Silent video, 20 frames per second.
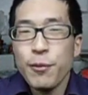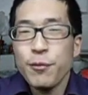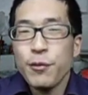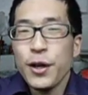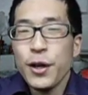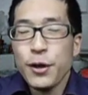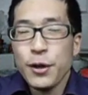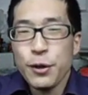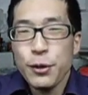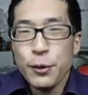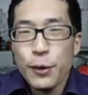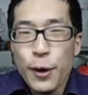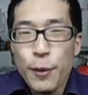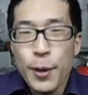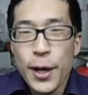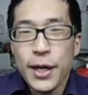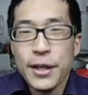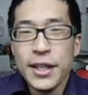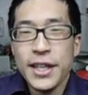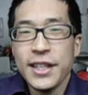very cool
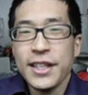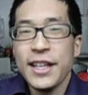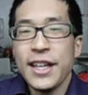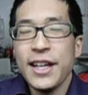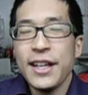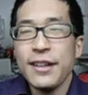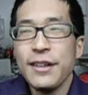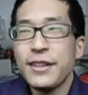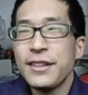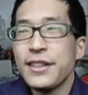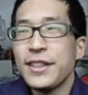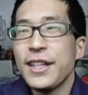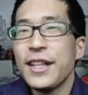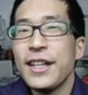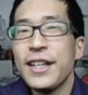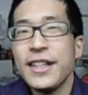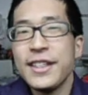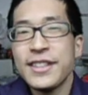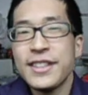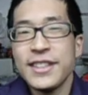about Italian that
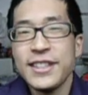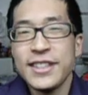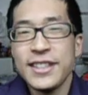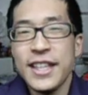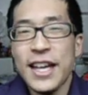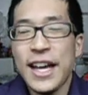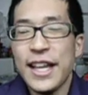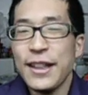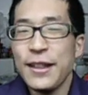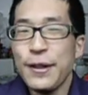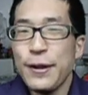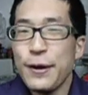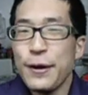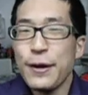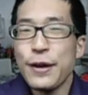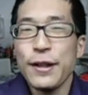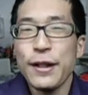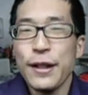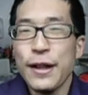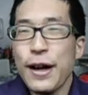I
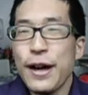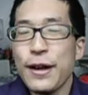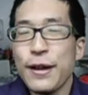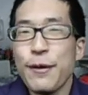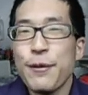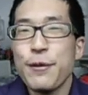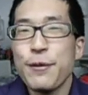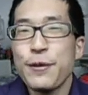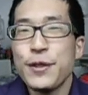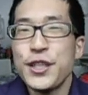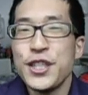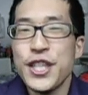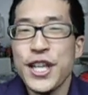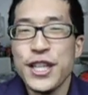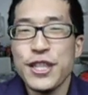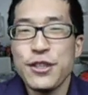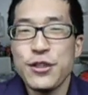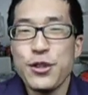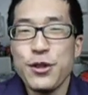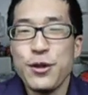learn a lot of
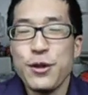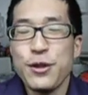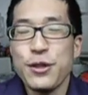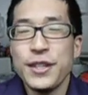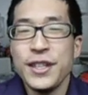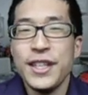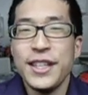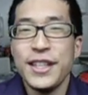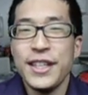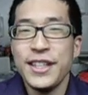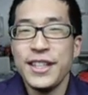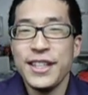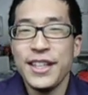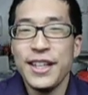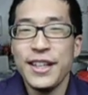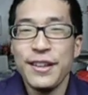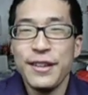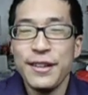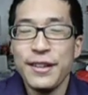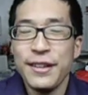gestures in
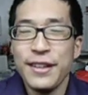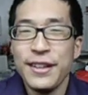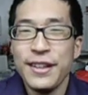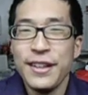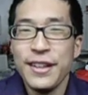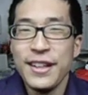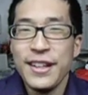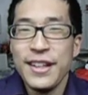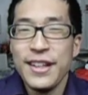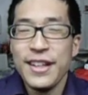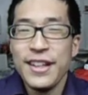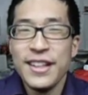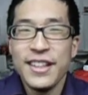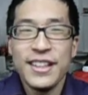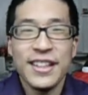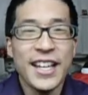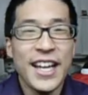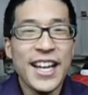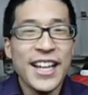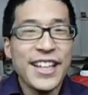Italian,
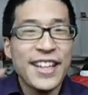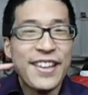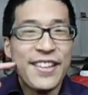like